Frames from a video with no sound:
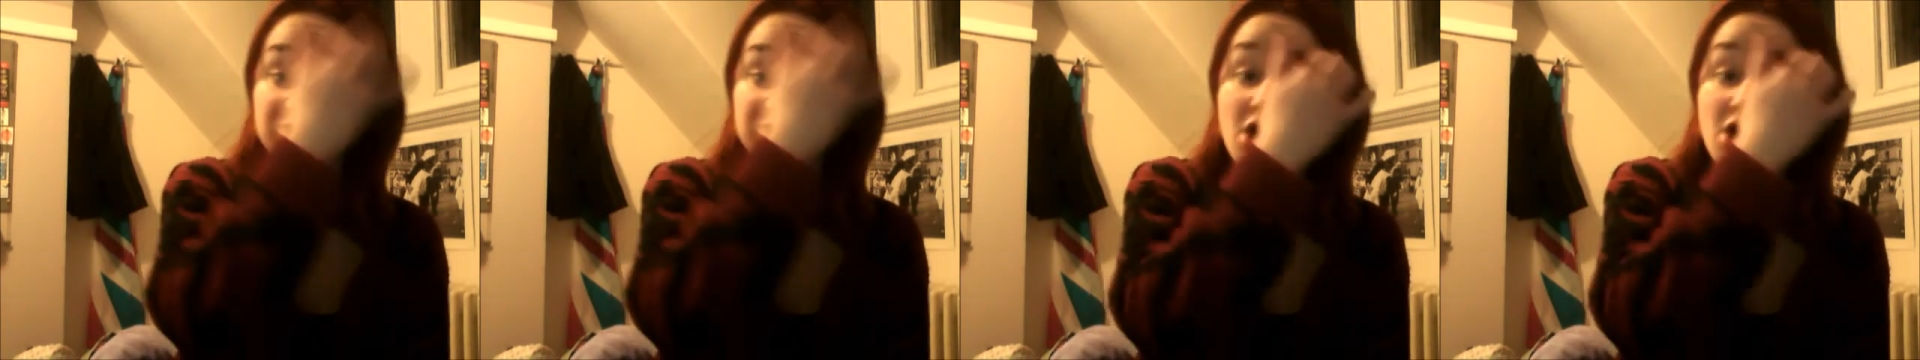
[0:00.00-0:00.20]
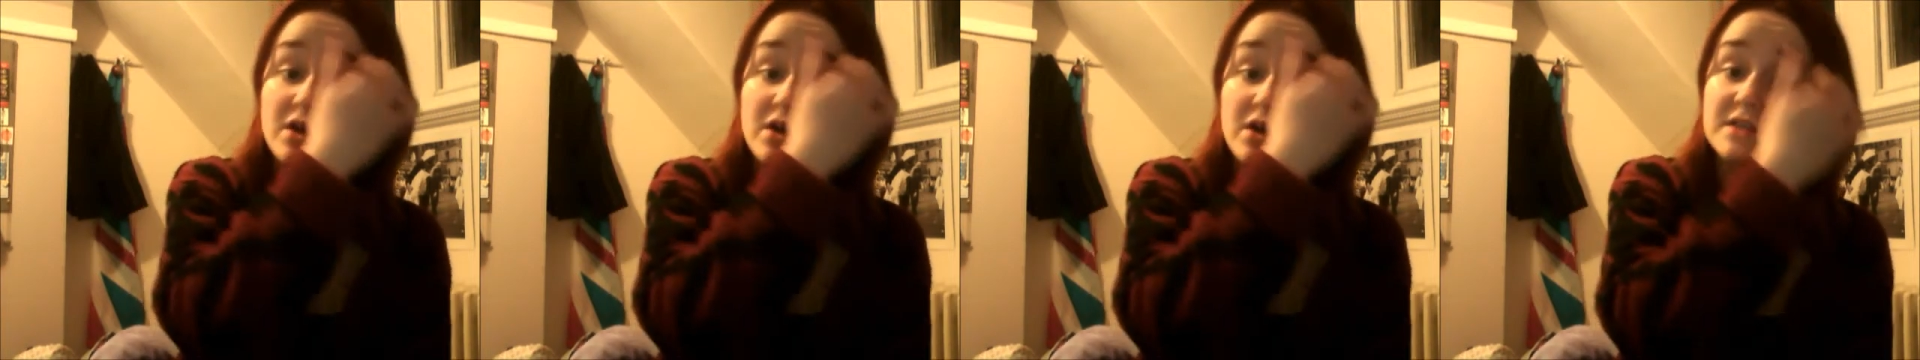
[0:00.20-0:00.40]

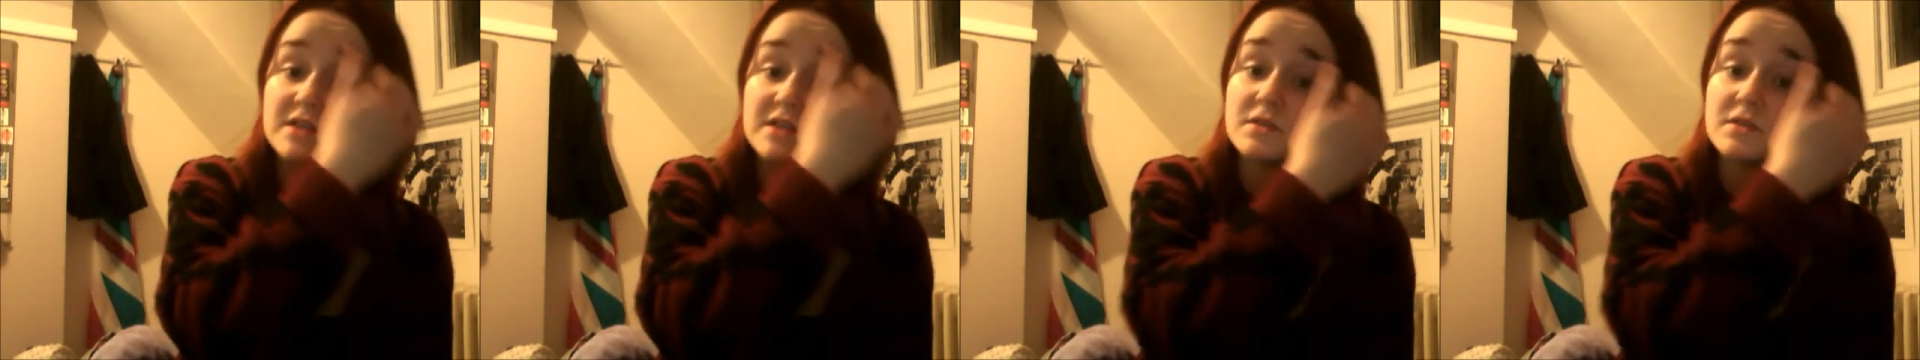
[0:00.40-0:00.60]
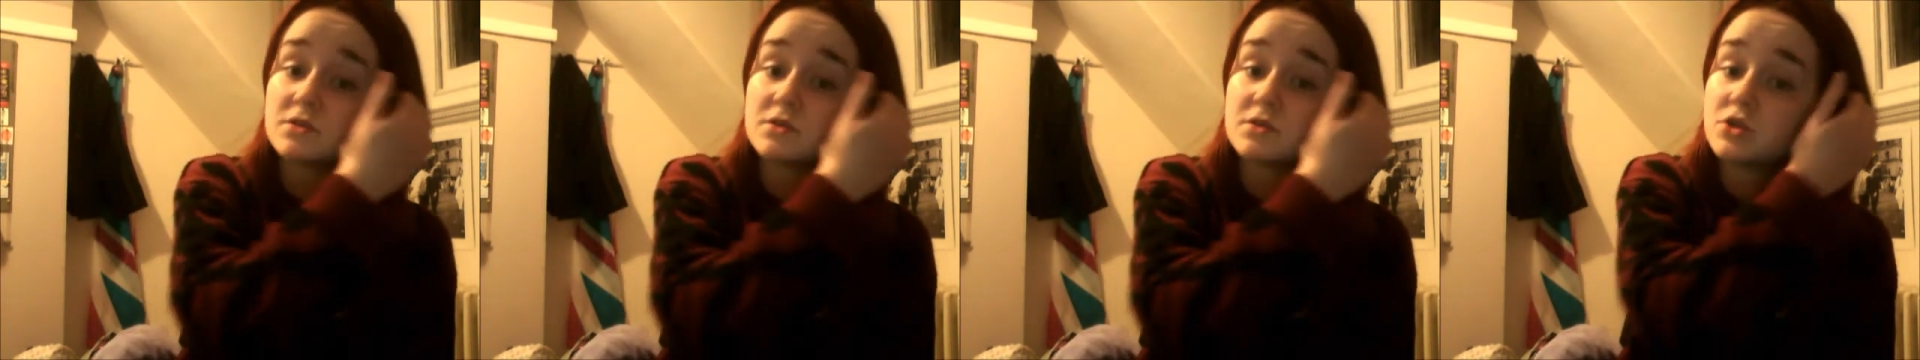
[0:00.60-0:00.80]

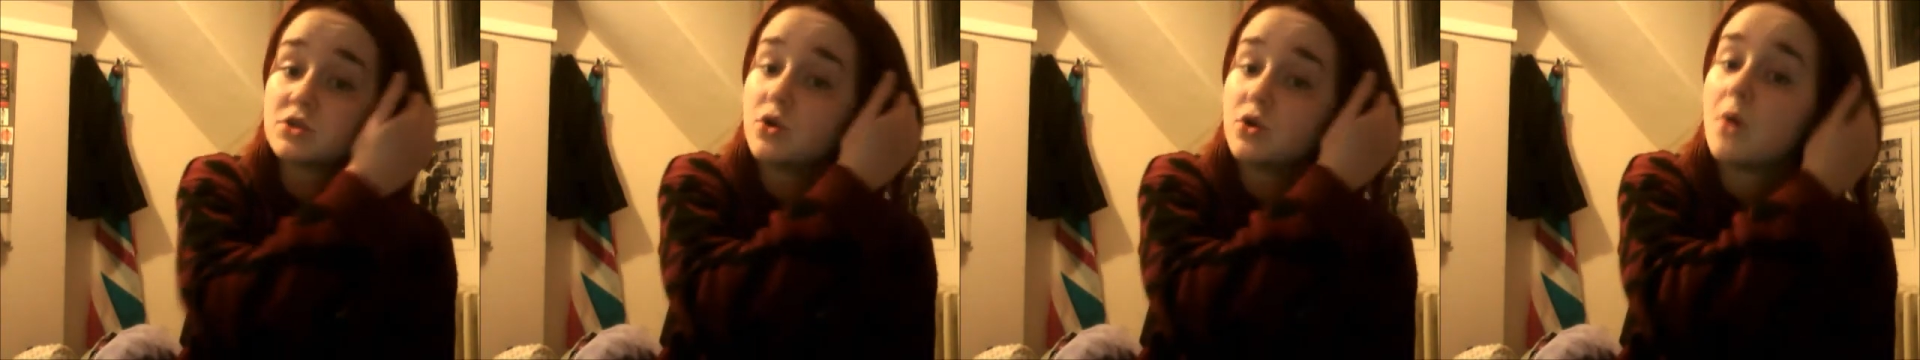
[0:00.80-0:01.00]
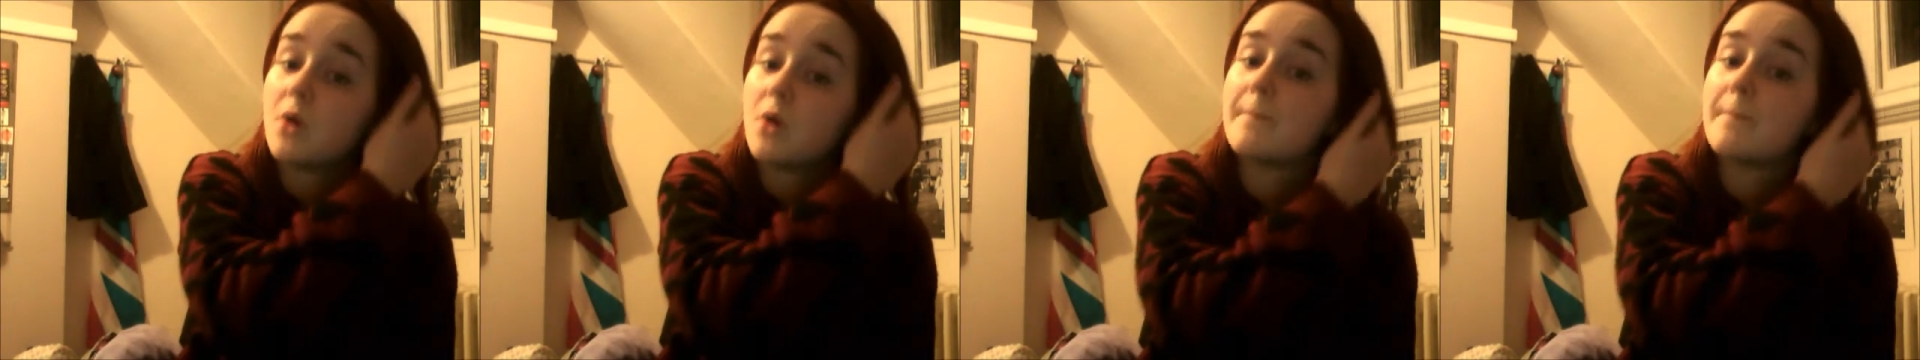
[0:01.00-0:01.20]
guys to
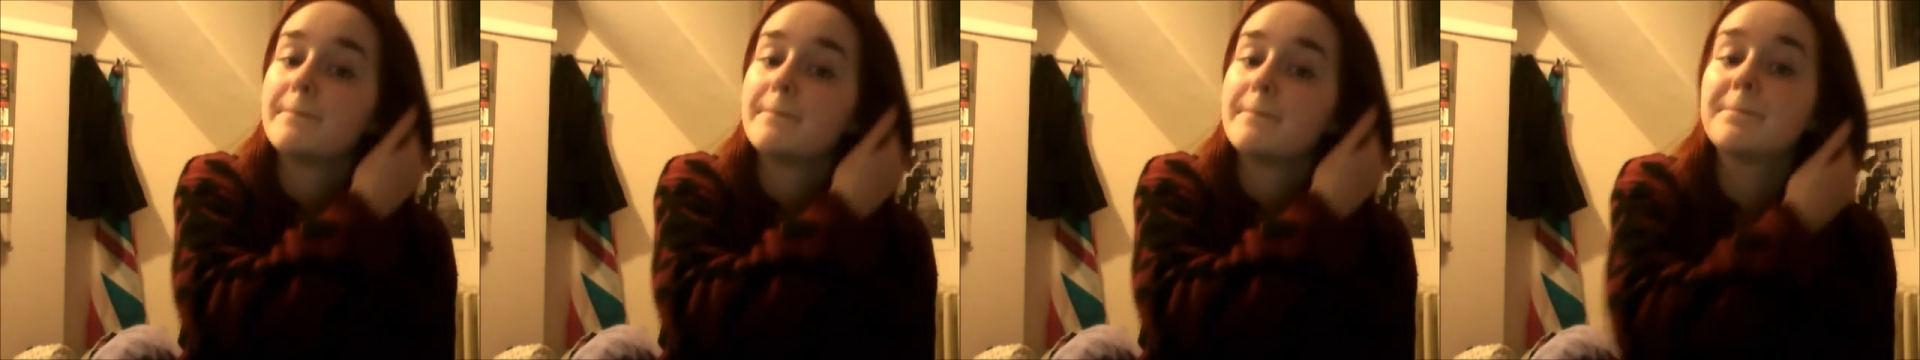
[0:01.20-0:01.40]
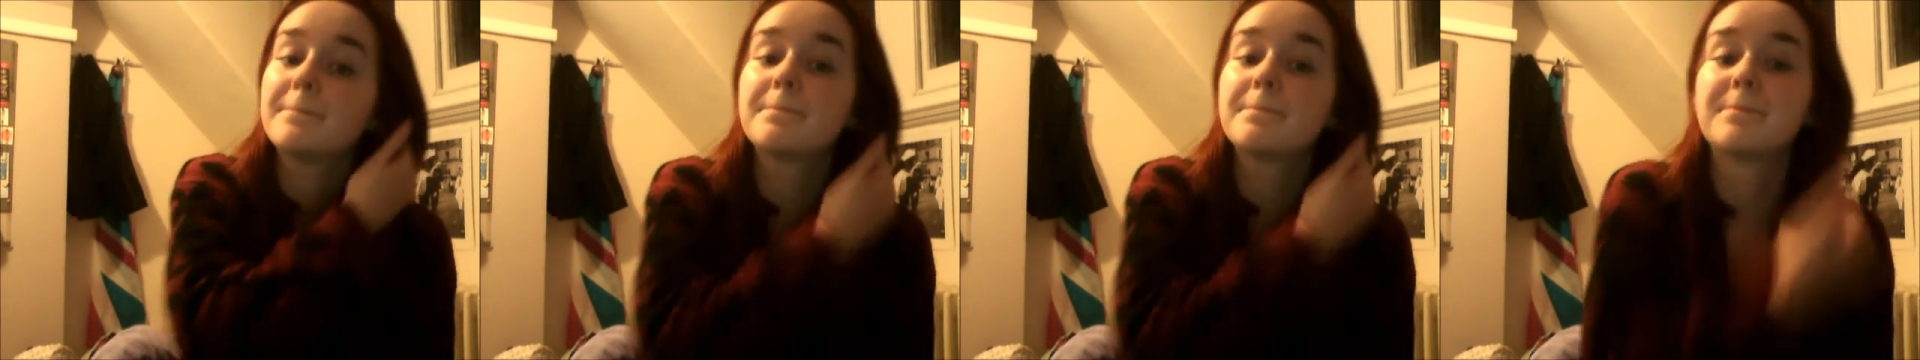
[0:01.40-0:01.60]
not
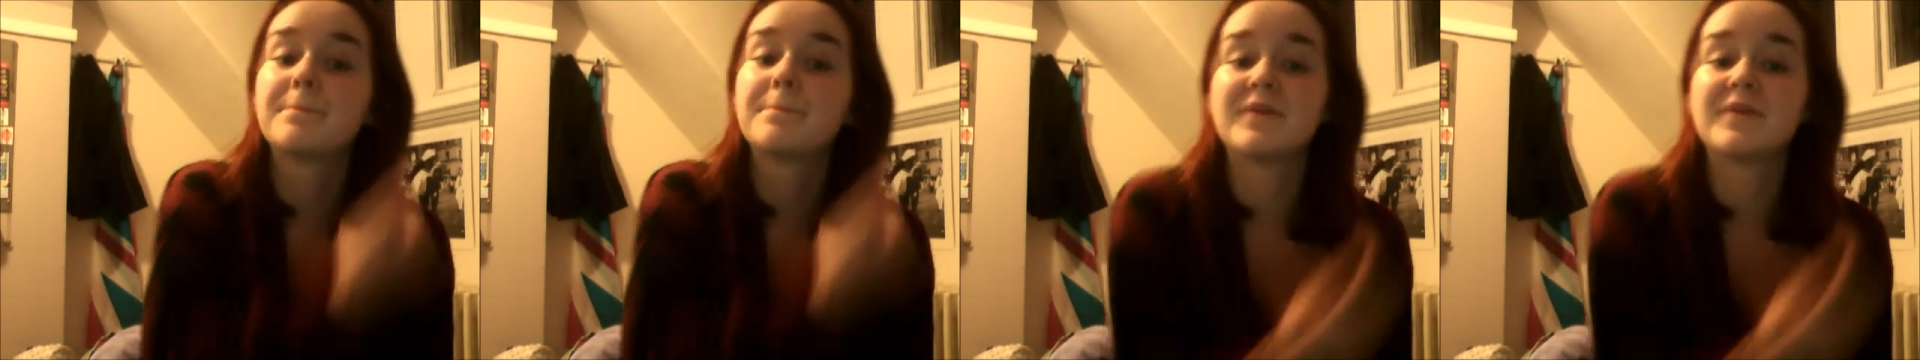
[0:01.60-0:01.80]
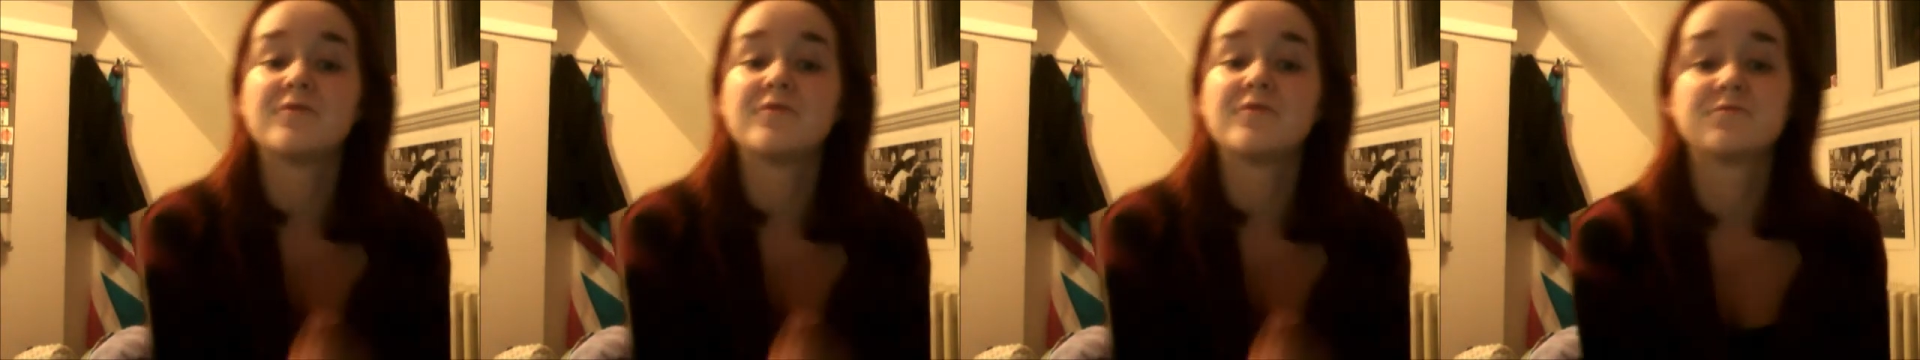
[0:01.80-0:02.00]
be